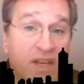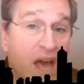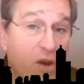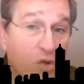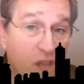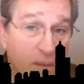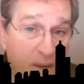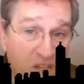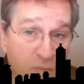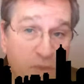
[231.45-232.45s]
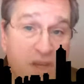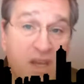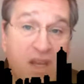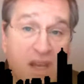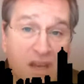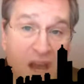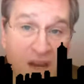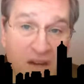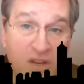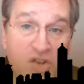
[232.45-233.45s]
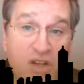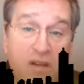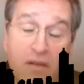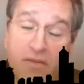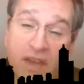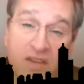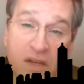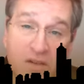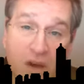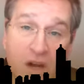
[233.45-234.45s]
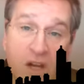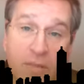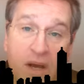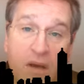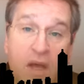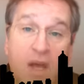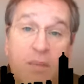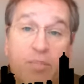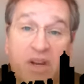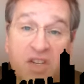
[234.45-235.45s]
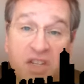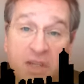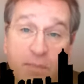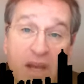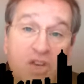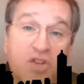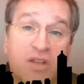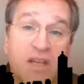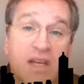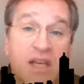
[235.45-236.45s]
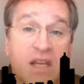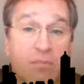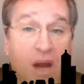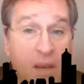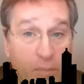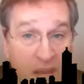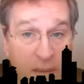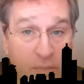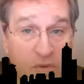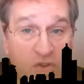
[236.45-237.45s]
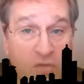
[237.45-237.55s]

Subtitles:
Not only in my speaking and cognition and the things I talk about, but especially in my papers.